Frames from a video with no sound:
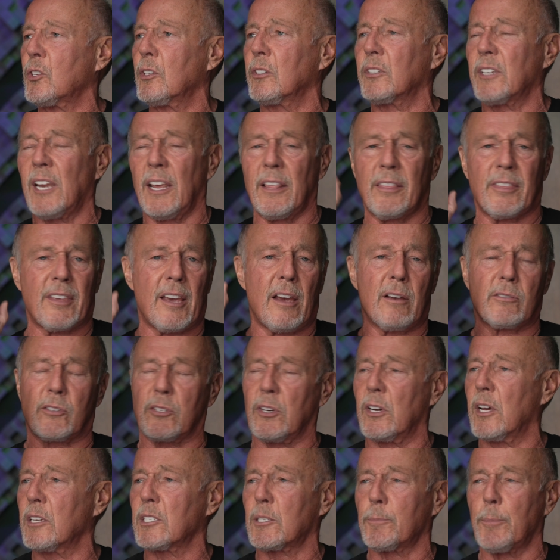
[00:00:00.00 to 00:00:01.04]
$10,000
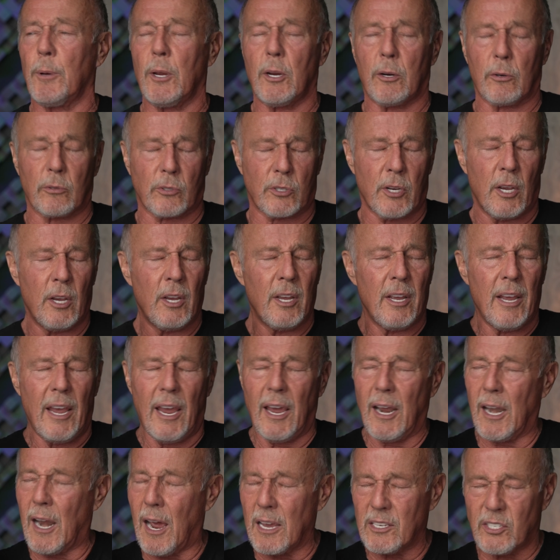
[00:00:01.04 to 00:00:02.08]
on speakers.
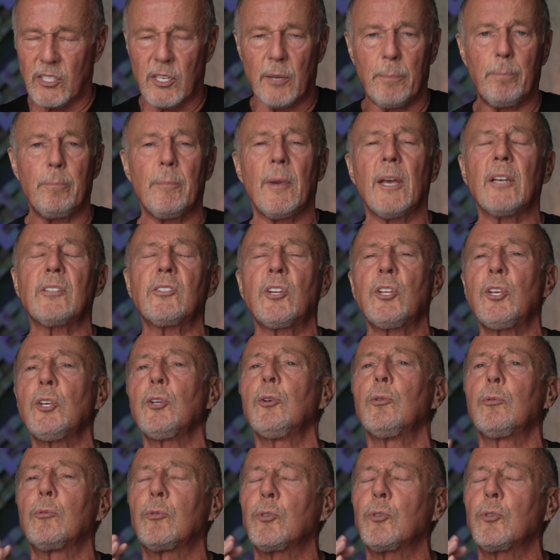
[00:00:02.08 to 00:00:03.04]
And I submit to you,